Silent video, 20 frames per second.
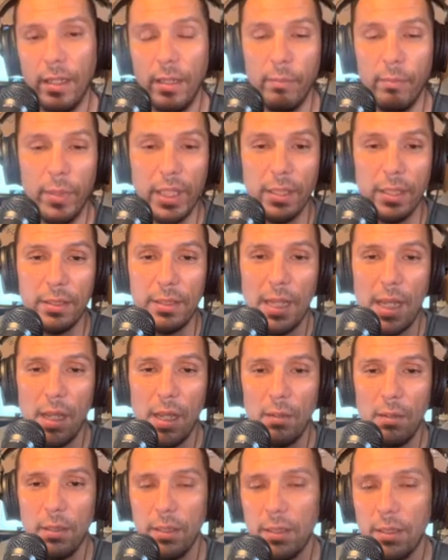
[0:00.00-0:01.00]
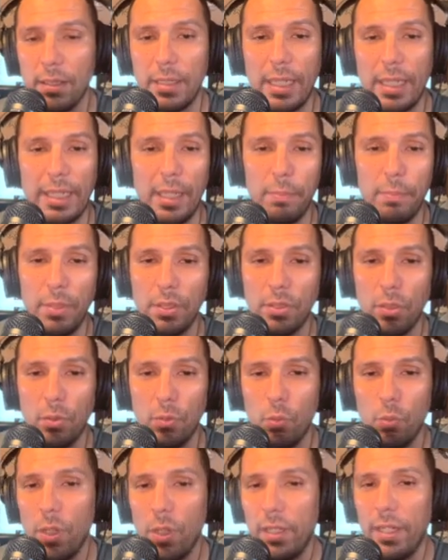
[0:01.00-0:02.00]
Because now this is like
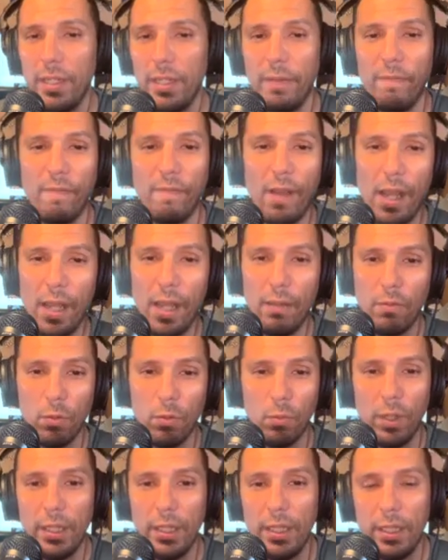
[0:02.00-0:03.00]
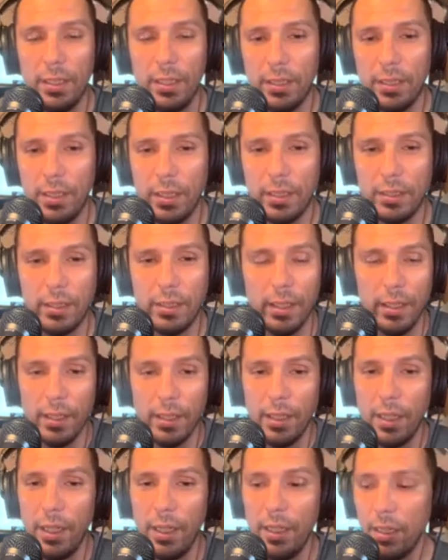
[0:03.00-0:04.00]
episode 185 or 186
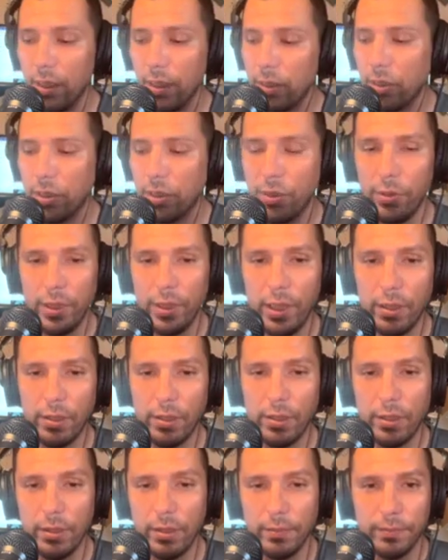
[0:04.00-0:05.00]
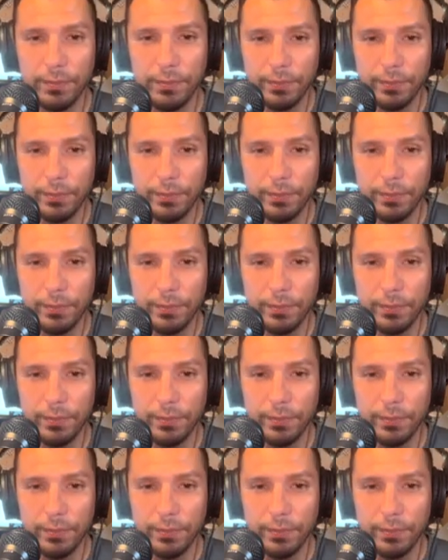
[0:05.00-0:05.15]
in under 2 years.